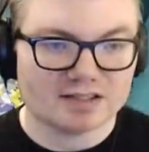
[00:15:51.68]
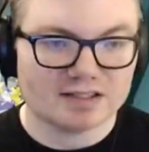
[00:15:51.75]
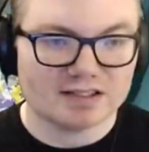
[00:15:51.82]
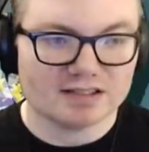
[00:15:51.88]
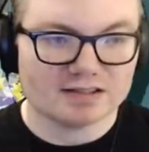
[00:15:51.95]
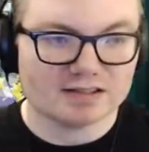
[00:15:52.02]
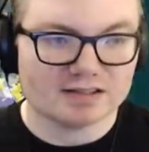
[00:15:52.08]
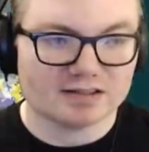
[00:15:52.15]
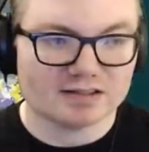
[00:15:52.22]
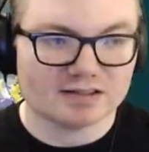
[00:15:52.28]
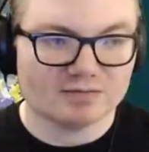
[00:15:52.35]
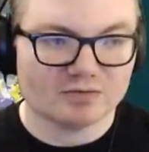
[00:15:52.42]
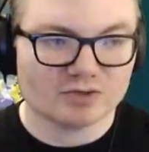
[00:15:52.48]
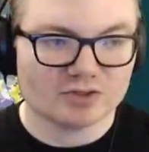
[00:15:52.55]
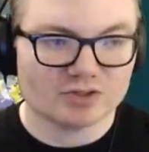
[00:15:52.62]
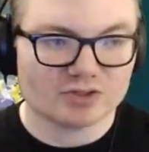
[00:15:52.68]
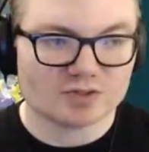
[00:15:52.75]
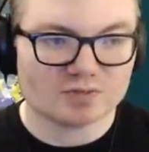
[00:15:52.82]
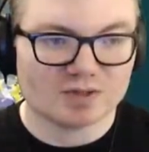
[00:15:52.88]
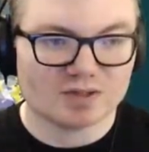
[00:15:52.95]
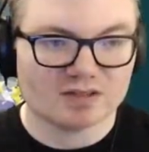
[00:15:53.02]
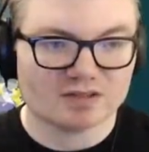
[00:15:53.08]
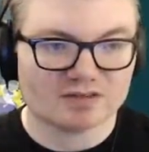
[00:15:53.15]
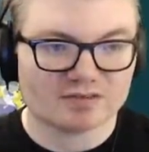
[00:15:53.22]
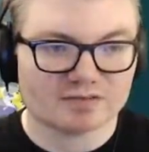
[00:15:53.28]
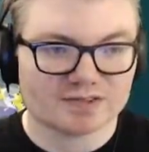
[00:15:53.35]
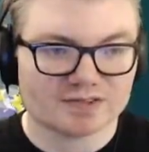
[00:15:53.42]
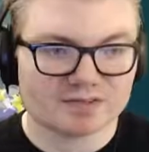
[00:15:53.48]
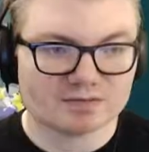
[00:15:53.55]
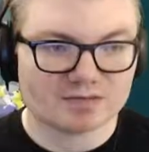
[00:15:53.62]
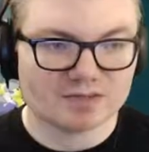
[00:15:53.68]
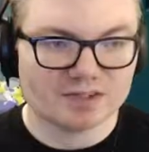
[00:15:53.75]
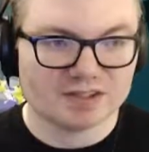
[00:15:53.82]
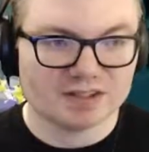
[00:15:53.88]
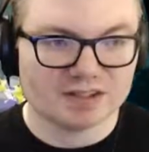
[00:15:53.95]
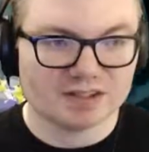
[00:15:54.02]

to get to them, which is part of the reason we're in